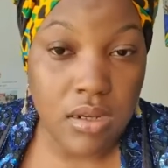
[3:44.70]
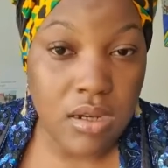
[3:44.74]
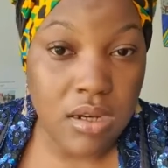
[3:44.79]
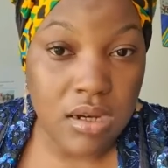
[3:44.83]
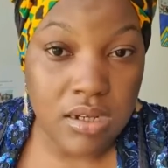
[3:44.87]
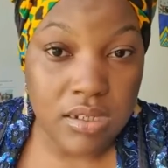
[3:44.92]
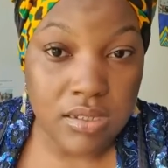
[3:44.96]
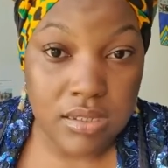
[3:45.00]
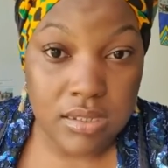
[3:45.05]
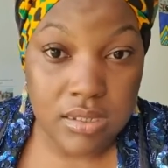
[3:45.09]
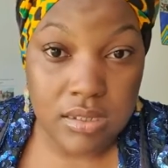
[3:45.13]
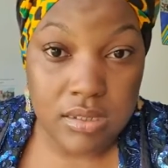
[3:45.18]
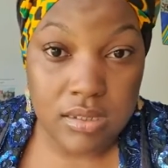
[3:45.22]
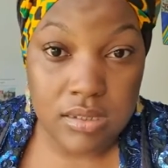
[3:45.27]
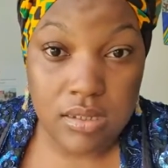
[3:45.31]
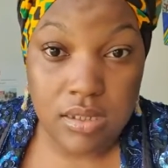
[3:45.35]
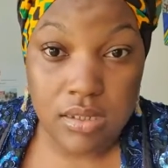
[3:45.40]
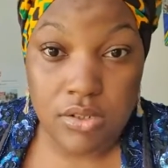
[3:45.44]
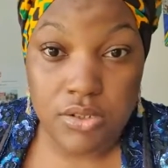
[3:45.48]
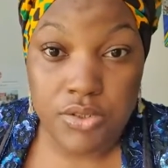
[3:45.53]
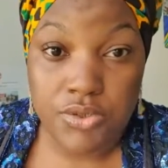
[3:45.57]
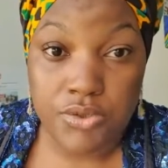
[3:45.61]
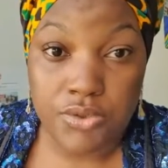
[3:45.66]
artists
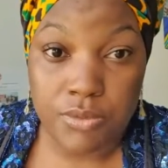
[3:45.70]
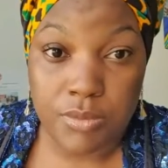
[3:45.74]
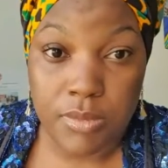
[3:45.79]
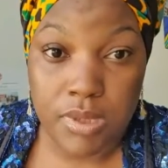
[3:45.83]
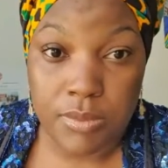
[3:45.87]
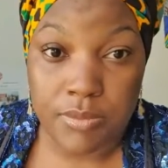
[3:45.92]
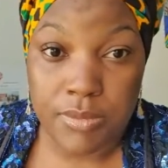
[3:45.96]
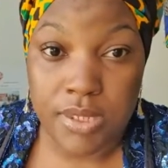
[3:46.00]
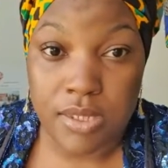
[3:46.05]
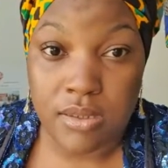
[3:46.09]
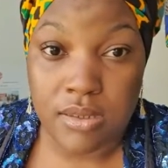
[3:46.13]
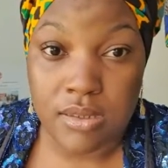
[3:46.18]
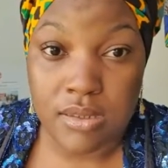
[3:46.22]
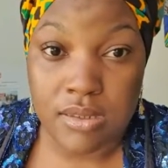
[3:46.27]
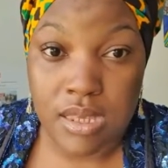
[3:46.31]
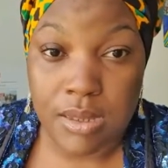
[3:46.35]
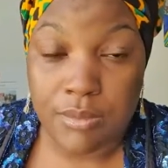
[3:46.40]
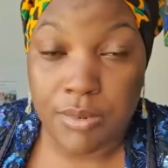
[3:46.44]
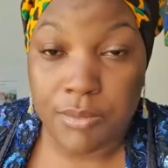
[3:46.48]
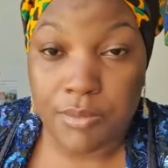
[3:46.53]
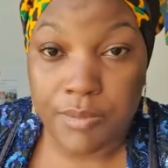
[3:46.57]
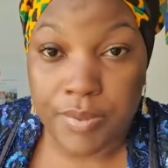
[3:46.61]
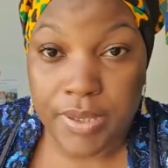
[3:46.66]
through me because
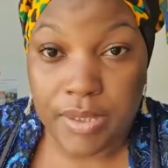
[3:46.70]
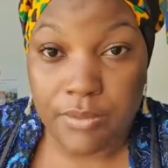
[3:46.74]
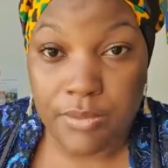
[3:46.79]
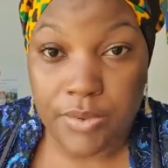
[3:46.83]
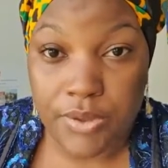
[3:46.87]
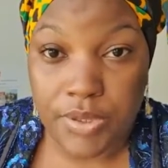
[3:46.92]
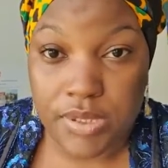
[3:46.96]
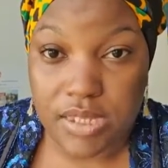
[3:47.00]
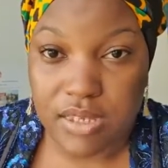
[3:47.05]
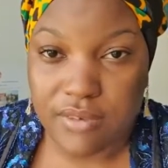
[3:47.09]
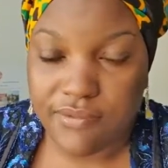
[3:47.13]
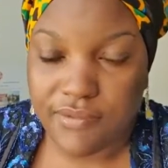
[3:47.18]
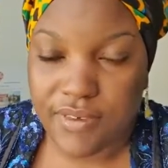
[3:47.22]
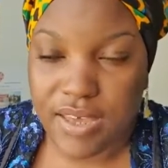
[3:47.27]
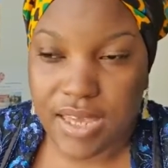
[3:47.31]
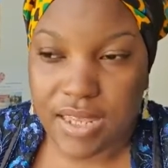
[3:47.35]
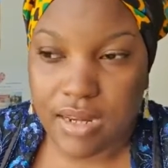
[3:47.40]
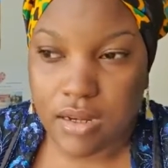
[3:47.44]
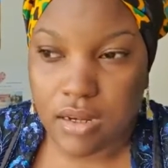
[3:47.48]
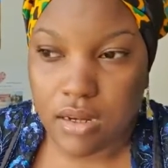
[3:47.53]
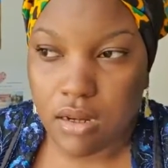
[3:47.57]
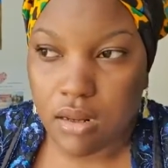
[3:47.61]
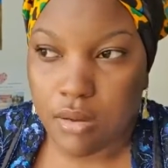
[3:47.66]
I'm a big music
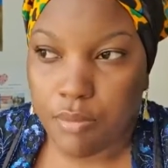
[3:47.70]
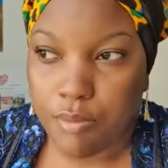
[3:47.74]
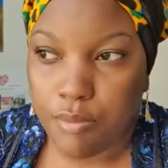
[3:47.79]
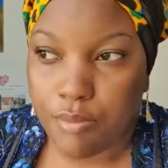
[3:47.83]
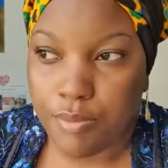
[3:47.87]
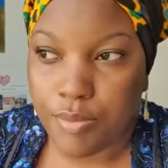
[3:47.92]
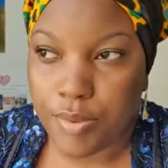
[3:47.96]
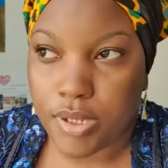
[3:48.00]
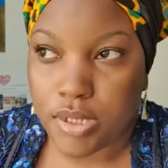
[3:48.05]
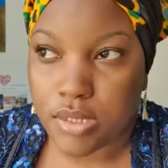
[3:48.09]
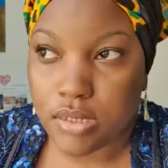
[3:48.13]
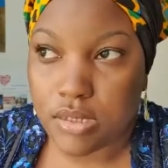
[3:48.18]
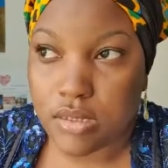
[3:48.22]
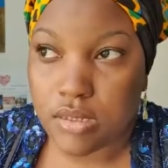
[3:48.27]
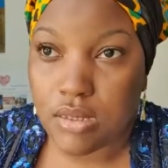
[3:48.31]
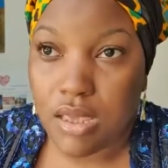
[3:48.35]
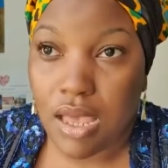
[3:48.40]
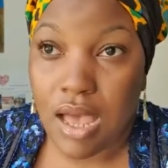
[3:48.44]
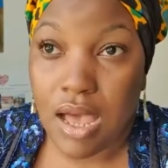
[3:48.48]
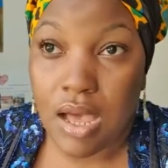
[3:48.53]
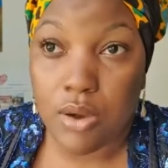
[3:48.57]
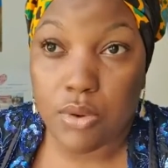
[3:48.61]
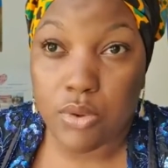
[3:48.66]
fan, but
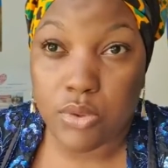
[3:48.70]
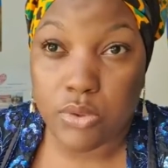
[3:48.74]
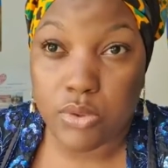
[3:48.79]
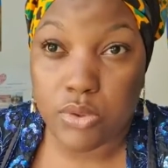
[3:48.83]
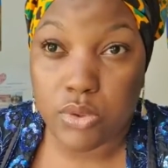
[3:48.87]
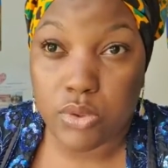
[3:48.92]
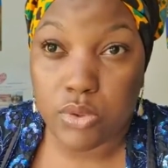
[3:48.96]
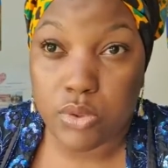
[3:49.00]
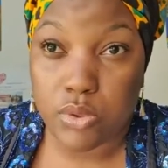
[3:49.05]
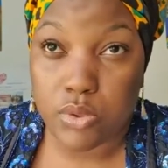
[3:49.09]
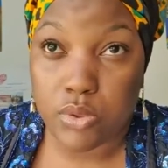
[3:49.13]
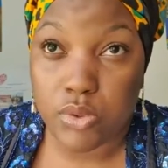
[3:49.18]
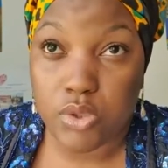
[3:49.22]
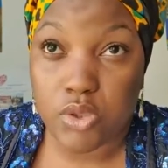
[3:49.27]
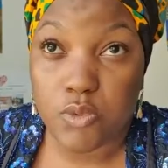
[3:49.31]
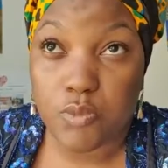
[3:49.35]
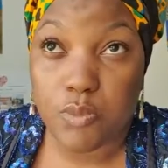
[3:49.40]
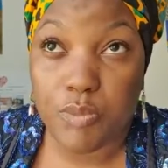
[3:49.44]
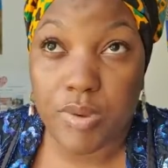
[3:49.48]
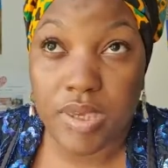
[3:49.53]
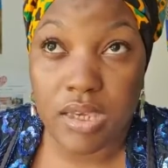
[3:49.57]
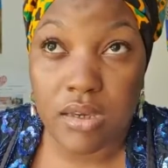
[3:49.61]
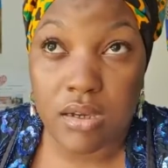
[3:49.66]
I also
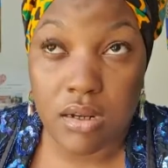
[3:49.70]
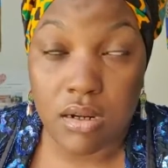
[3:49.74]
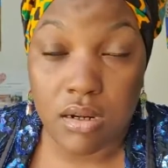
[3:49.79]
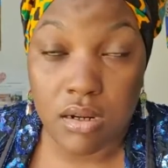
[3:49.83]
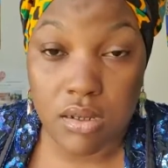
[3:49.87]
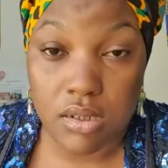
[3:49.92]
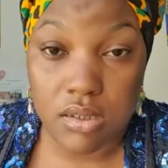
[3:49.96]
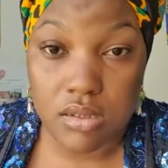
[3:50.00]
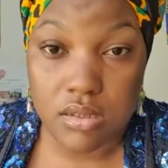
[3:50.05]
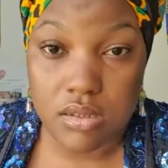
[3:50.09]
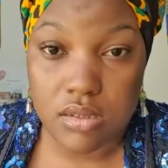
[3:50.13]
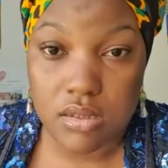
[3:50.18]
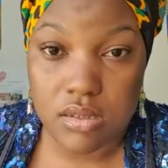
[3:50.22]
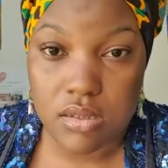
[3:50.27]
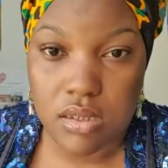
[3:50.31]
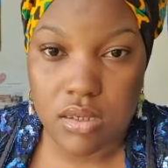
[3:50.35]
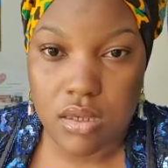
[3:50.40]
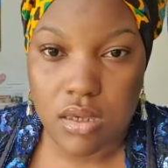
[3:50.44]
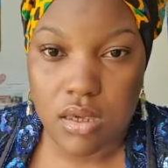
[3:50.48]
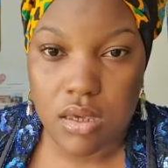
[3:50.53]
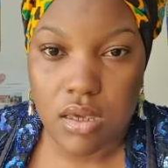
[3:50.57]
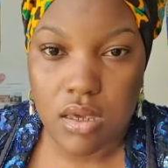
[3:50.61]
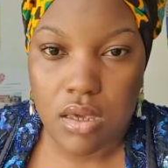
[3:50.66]
speak a lot
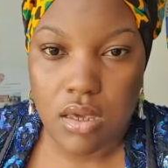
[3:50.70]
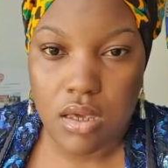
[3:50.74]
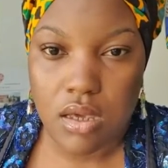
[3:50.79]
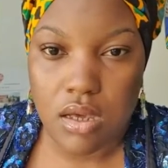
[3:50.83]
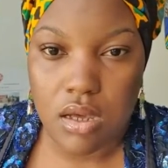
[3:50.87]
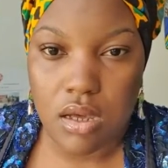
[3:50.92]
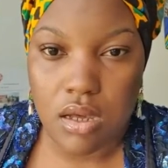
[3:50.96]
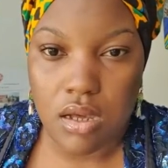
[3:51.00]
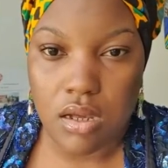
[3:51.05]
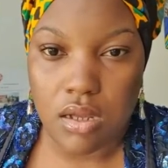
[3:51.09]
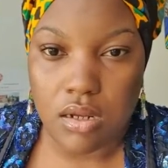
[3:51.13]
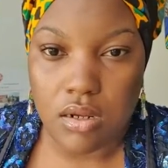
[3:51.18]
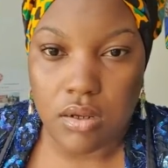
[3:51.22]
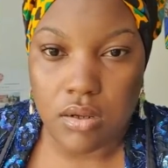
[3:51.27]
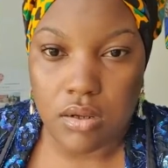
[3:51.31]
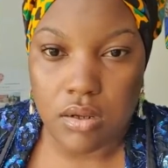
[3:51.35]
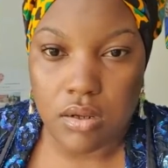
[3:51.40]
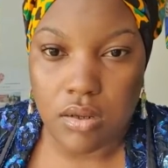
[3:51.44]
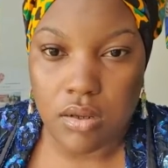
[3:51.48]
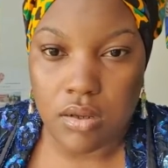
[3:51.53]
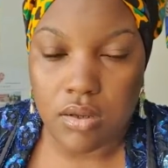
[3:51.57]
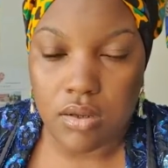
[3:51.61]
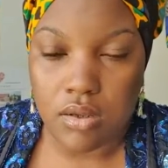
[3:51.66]
on